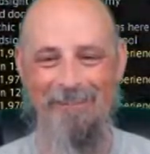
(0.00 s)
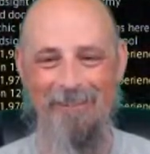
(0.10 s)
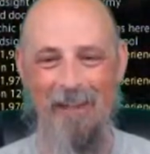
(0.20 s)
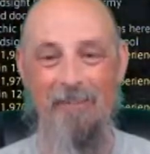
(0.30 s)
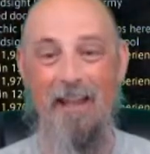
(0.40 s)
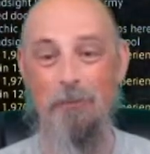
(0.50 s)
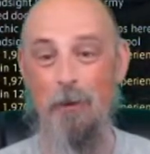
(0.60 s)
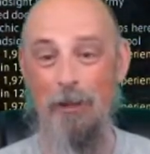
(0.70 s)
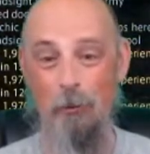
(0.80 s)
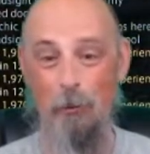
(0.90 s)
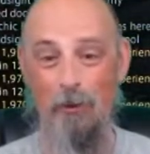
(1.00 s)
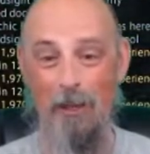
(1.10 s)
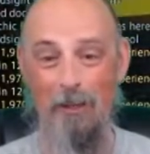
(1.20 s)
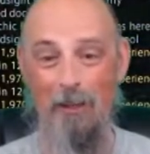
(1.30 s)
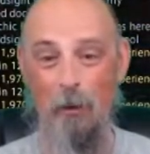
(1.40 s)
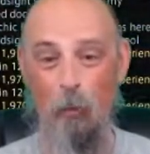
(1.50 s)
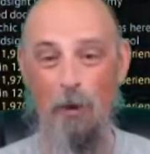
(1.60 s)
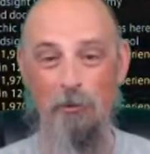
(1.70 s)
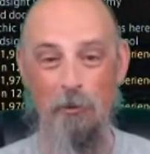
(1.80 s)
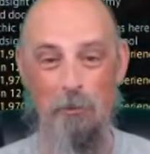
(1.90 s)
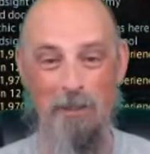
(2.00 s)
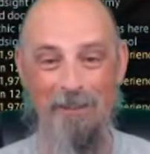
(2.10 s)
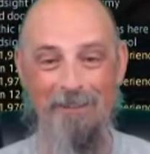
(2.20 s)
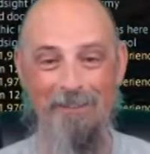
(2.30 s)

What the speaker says: And that's my goal. I want to be